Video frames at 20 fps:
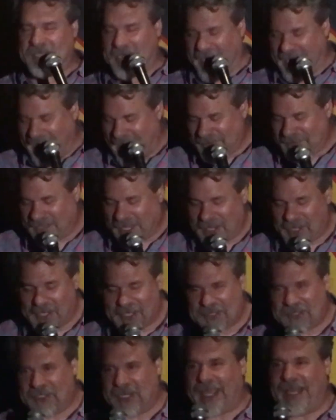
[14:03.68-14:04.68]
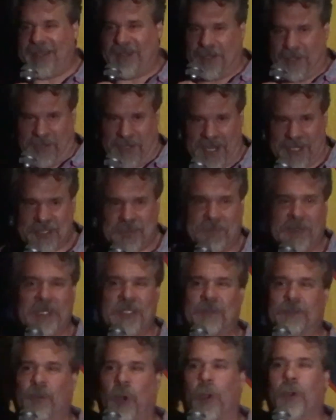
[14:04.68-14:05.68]
I got that all set, next
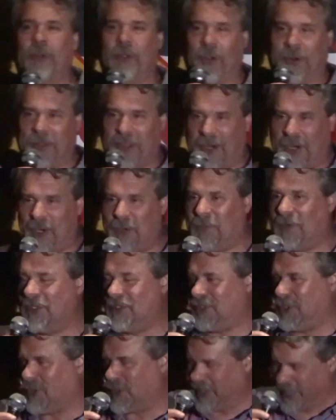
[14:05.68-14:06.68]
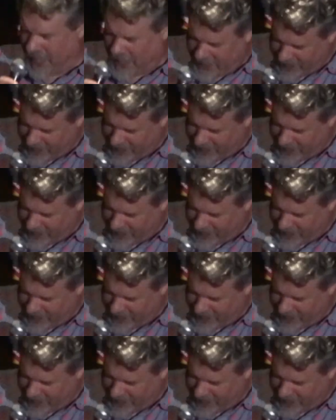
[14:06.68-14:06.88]
piece broke. Go to the hardware store,